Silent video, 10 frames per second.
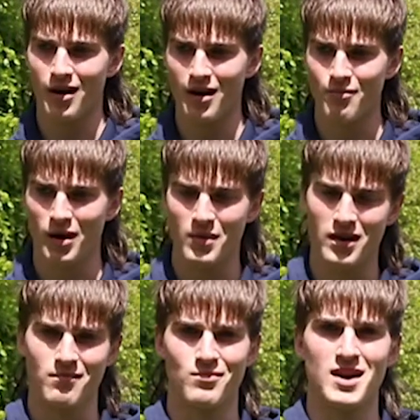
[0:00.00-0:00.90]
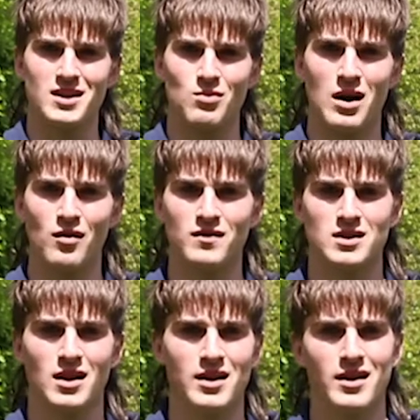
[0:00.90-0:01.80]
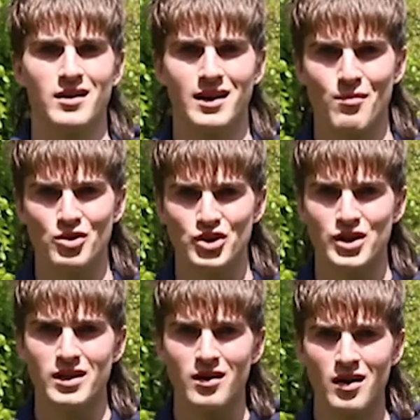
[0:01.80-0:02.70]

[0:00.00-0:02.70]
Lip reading: I'm in year 12 studying chemistry,